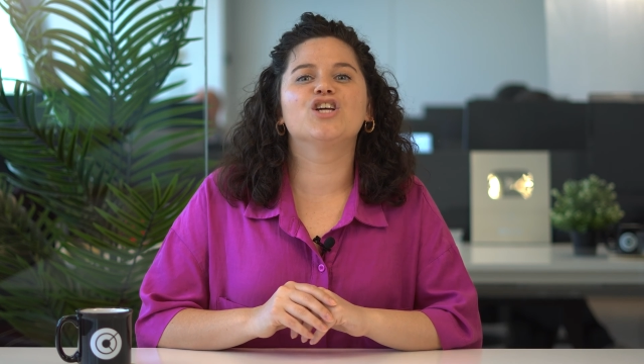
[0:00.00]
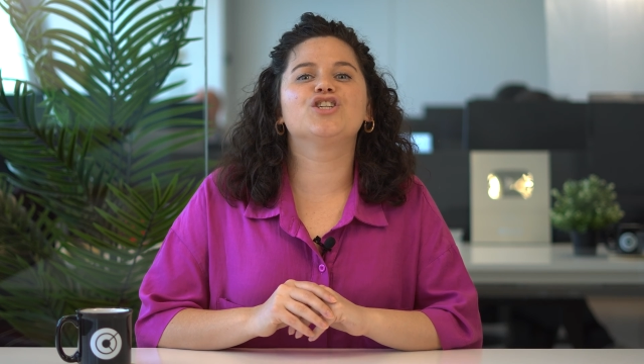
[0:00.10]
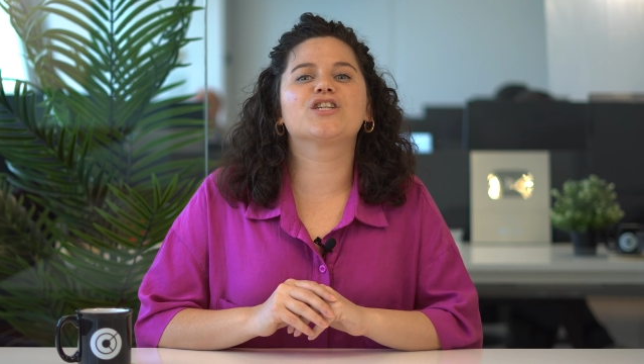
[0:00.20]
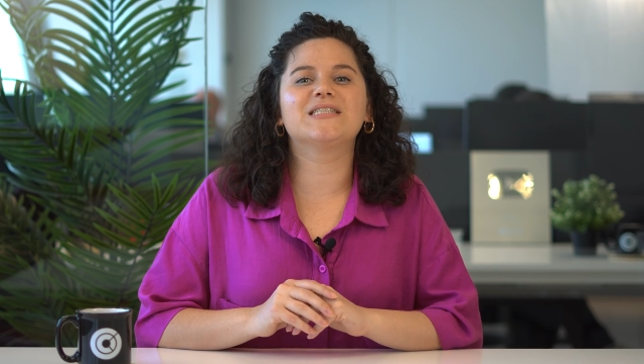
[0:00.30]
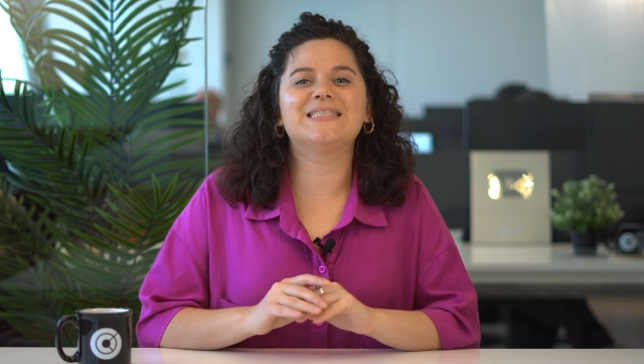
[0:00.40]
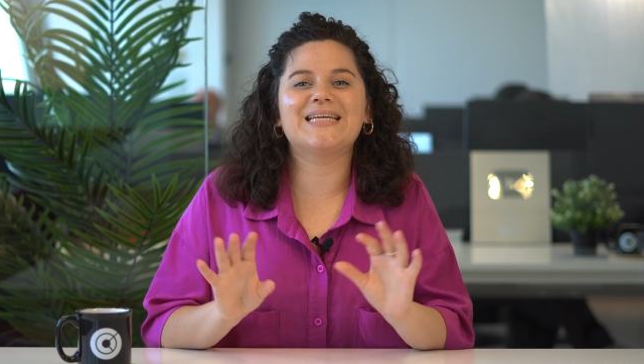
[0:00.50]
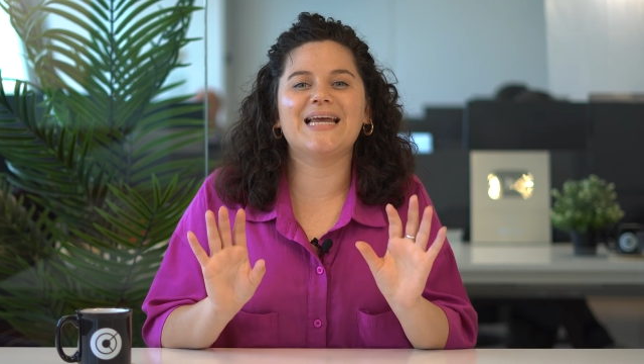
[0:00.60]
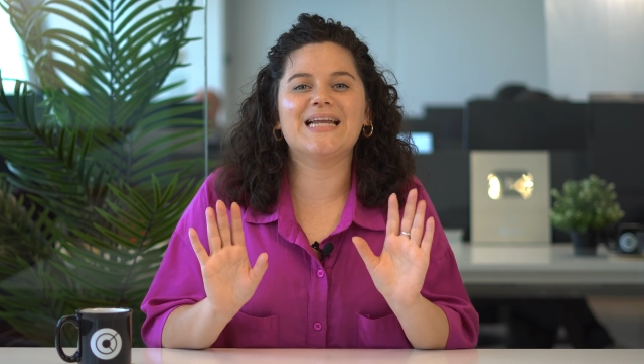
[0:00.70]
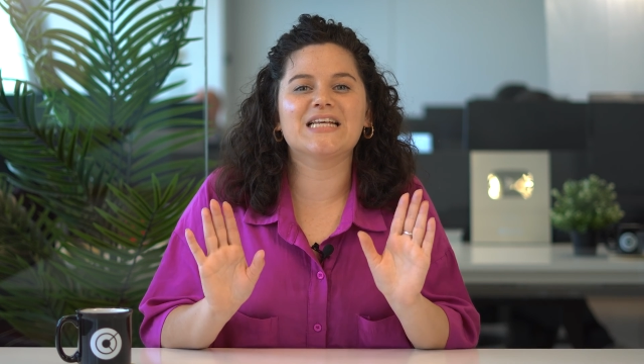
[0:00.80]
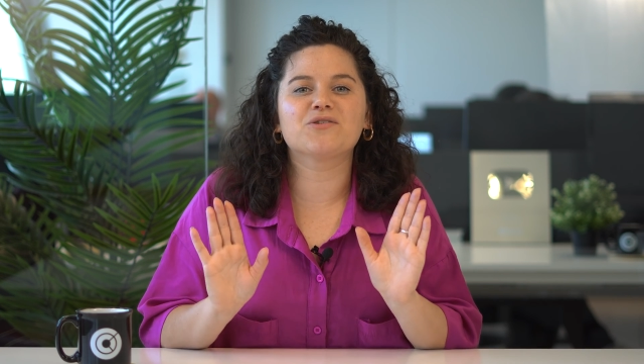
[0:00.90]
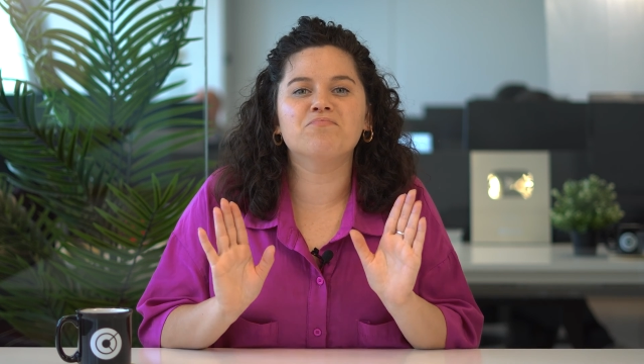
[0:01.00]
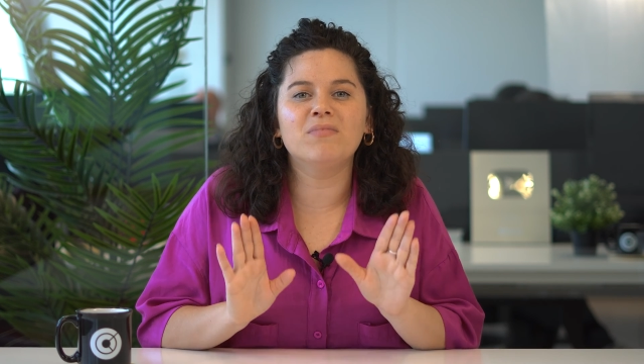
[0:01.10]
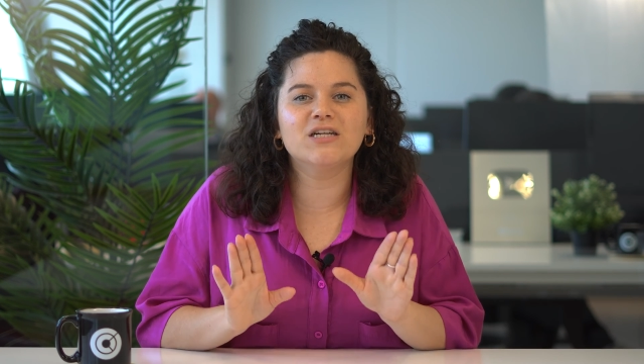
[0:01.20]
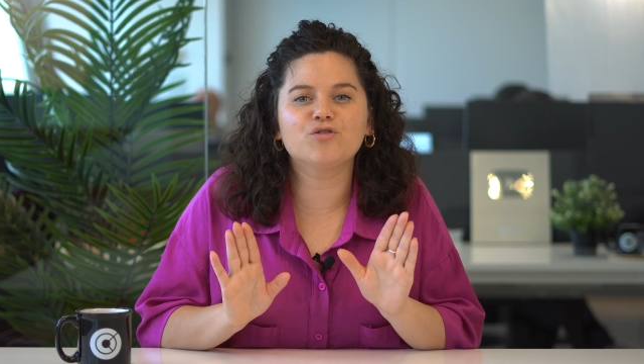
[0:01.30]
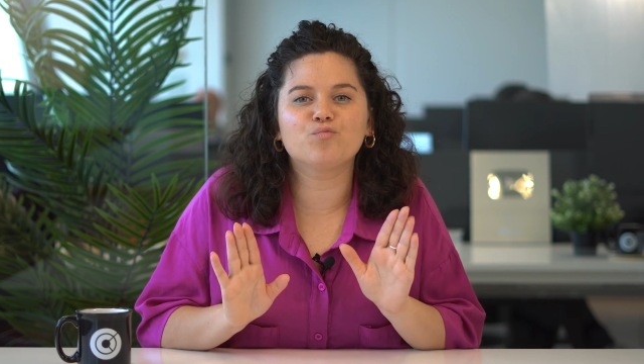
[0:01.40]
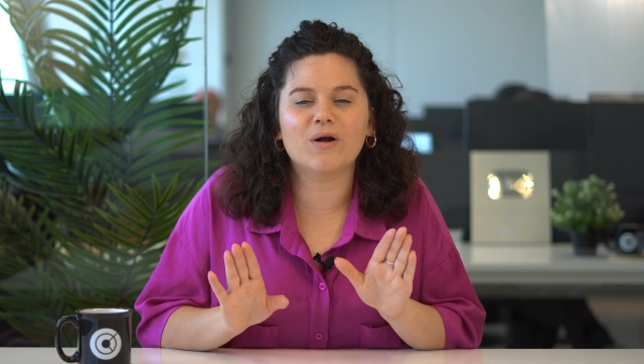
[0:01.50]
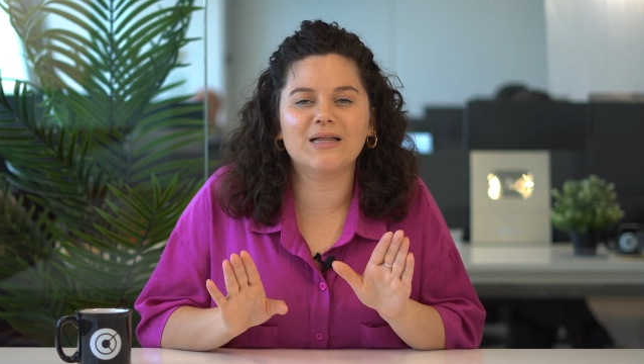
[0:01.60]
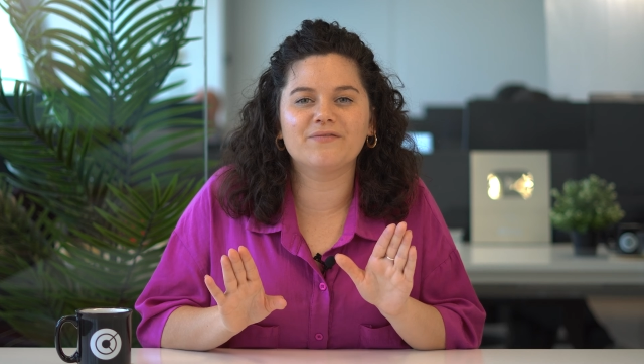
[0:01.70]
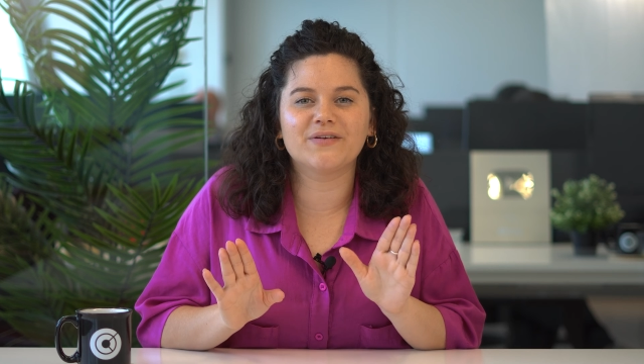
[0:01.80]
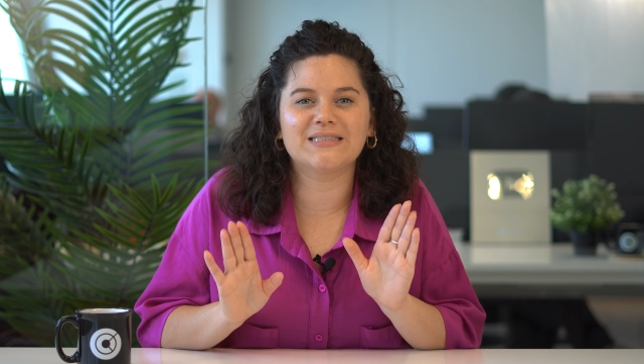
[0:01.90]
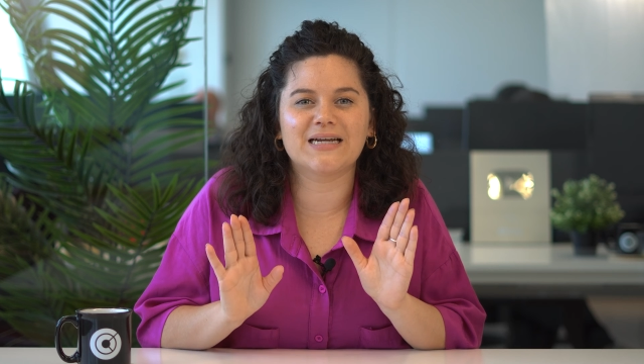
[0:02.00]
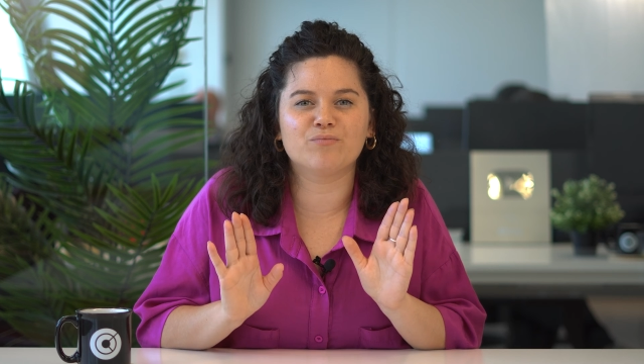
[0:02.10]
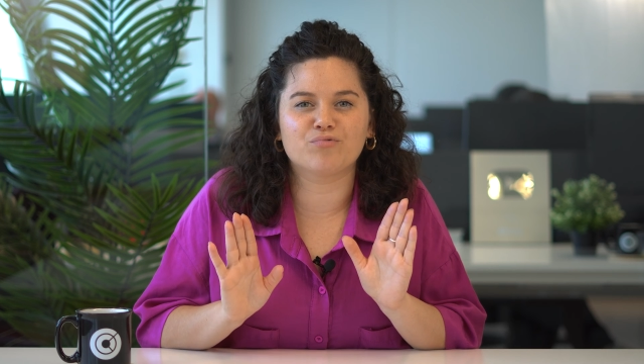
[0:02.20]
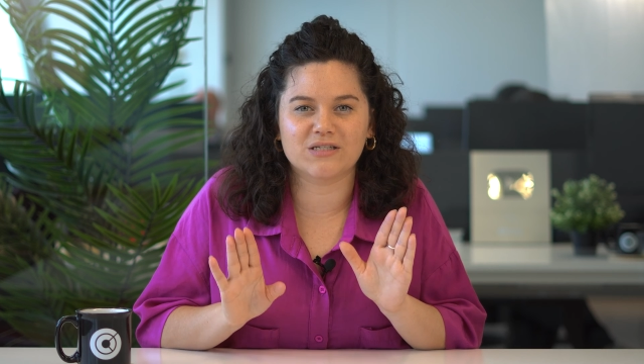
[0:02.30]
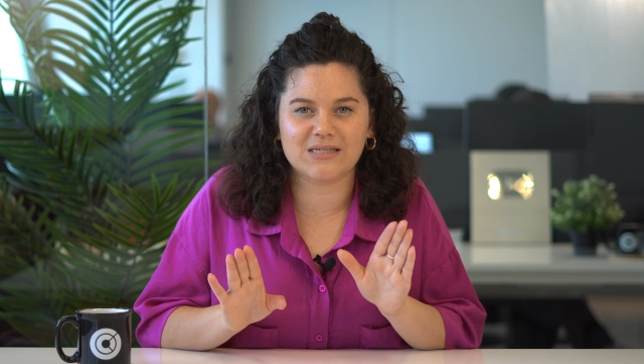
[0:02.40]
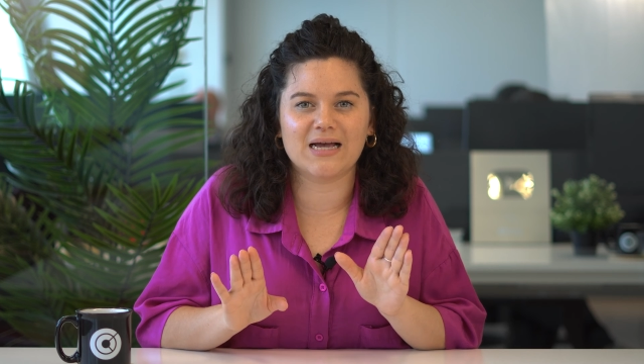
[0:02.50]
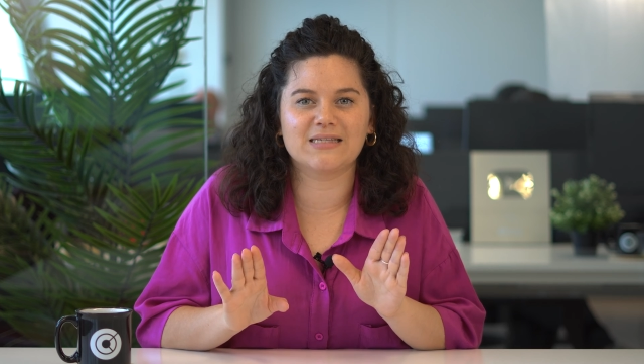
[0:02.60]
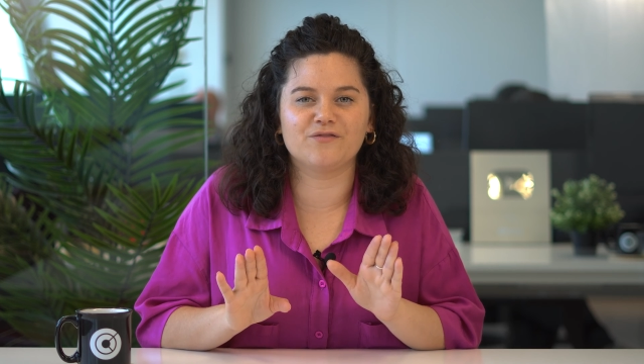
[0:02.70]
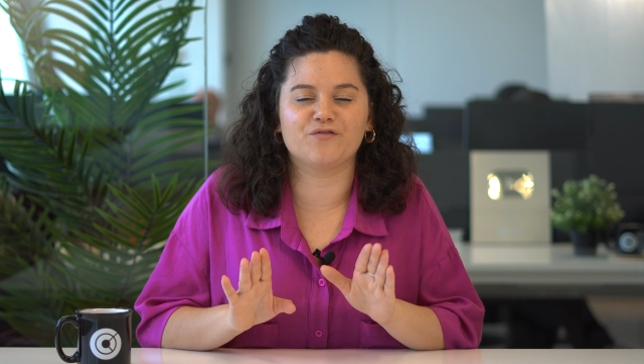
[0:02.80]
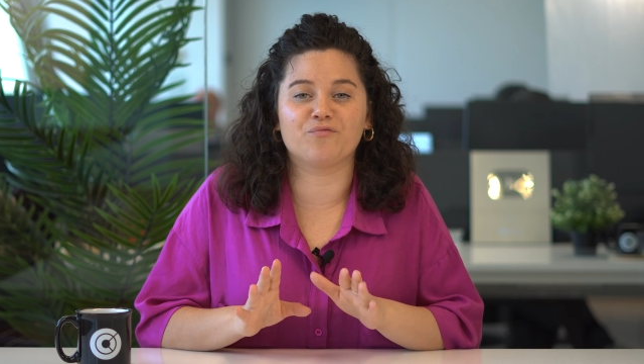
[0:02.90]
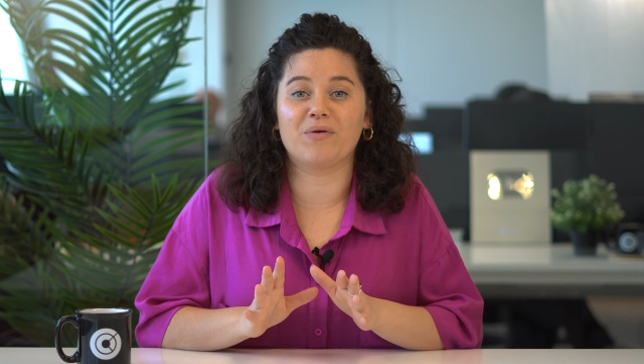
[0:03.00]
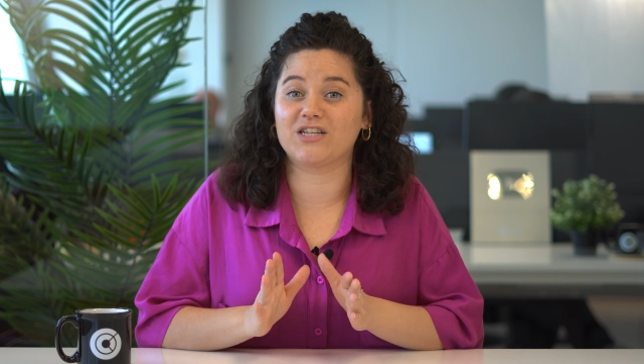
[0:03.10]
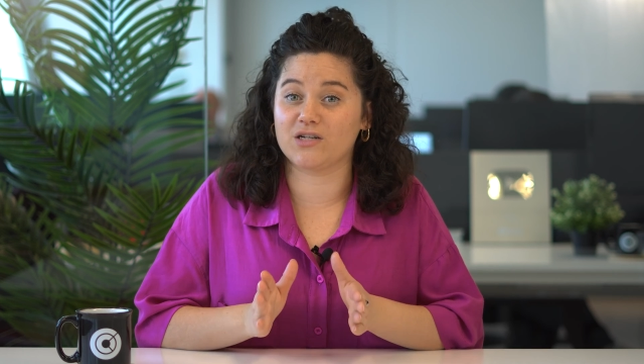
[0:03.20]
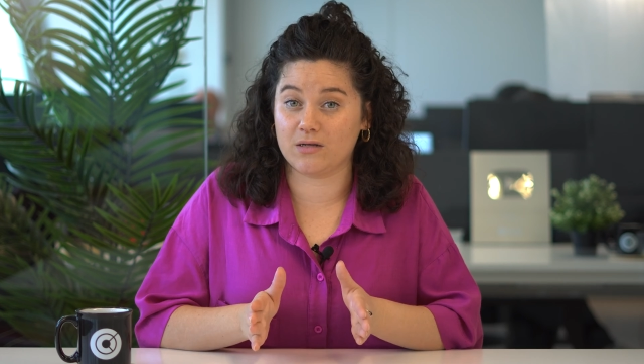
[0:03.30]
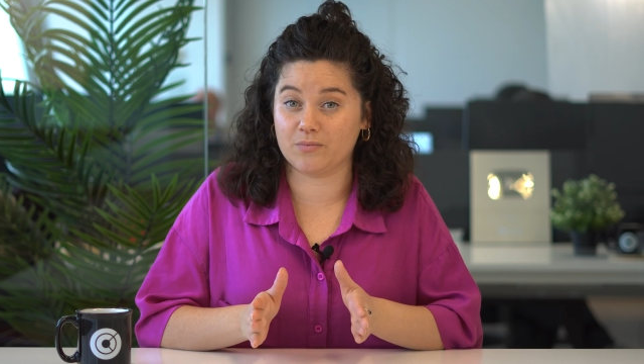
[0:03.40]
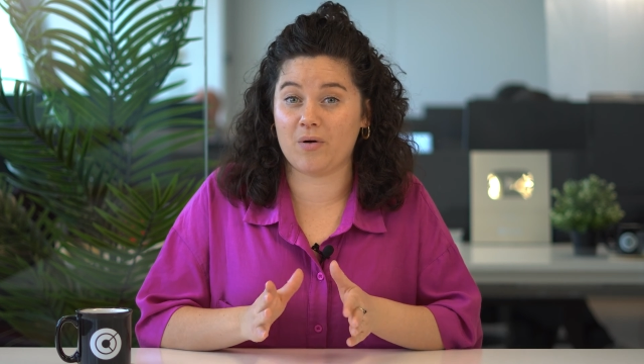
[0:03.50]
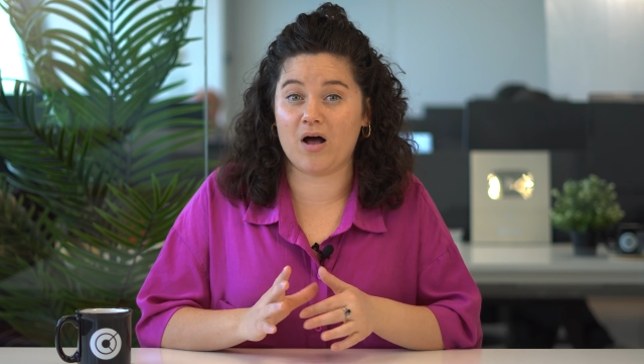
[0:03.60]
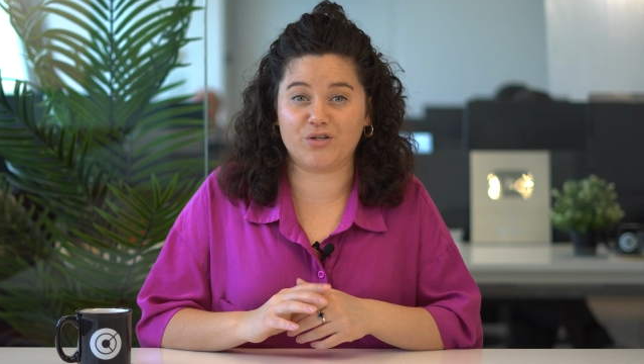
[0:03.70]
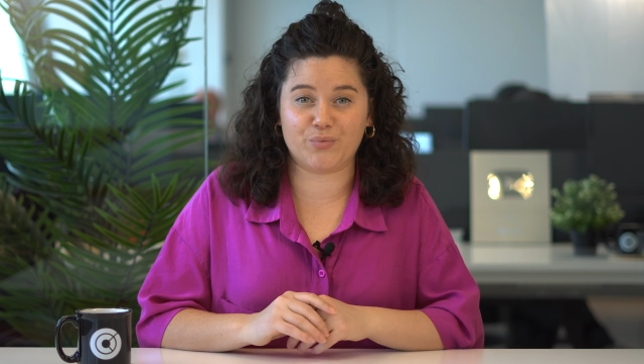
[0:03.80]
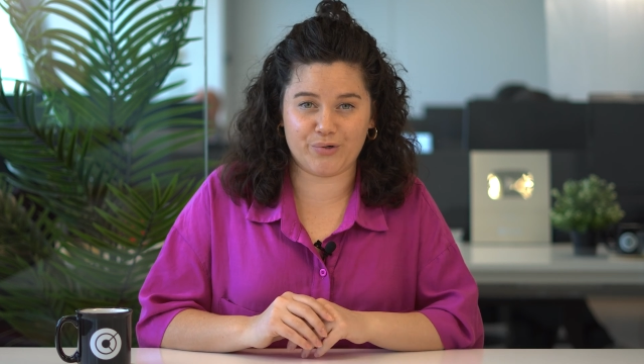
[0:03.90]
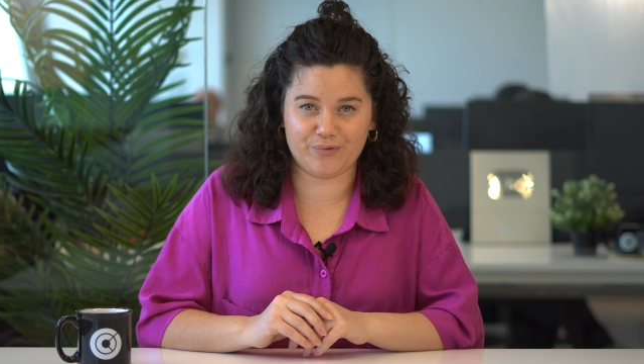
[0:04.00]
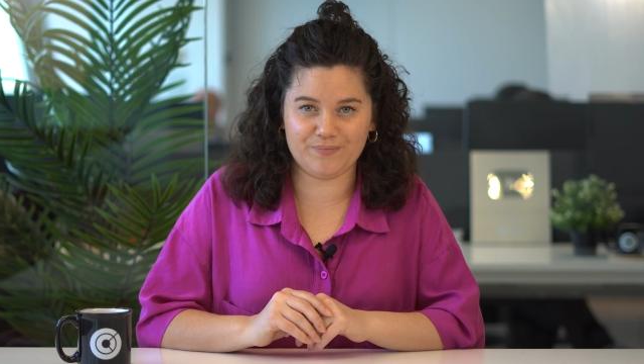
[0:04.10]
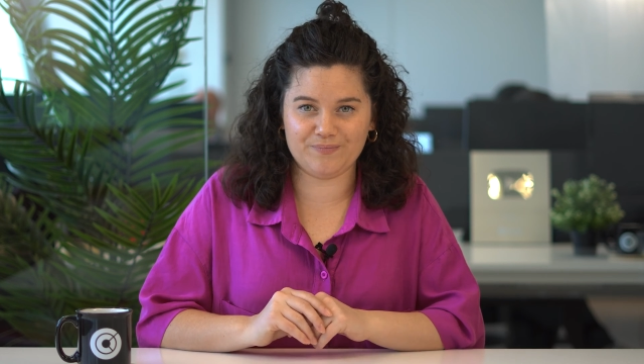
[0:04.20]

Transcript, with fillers: should contain as much relevant and precise information as possible.